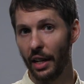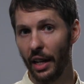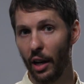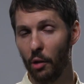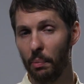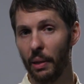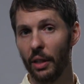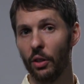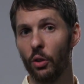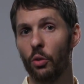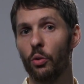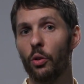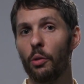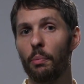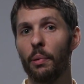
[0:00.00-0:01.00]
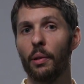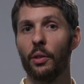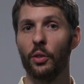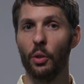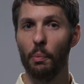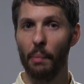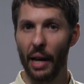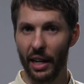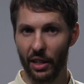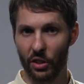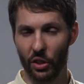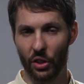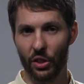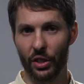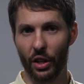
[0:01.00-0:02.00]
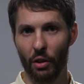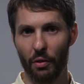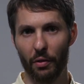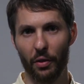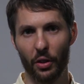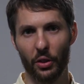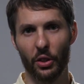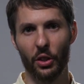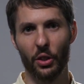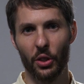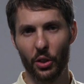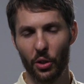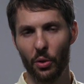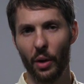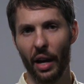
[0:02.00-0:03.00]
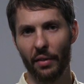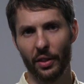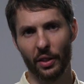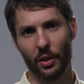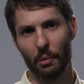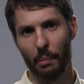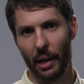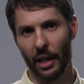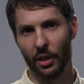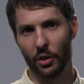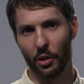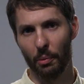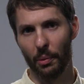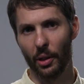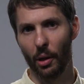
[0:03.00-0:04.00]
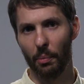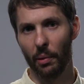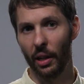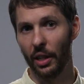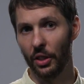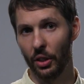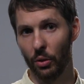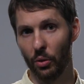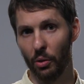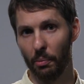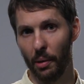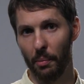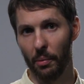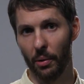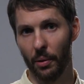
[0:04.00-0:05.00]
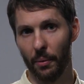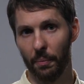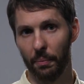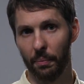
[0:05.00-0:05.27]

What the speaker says: helping the group to manage itself versus you having to manage the monopolizing group member.